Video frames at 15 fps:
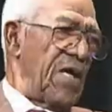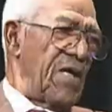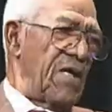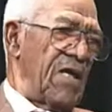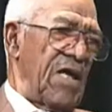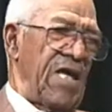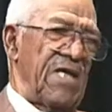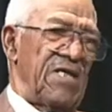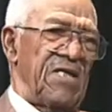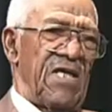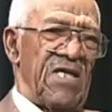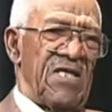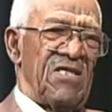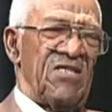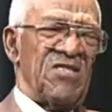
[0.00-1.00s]
in
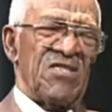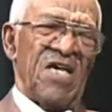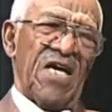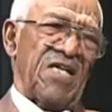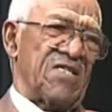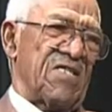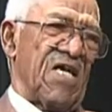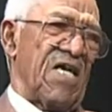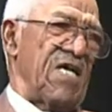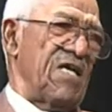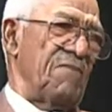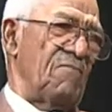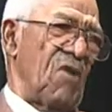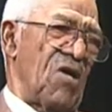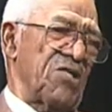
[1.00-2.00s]

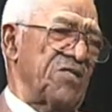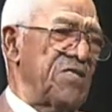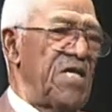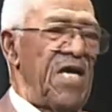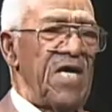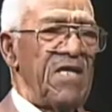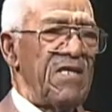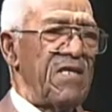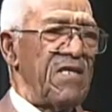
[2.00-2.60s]
1916, March 8th.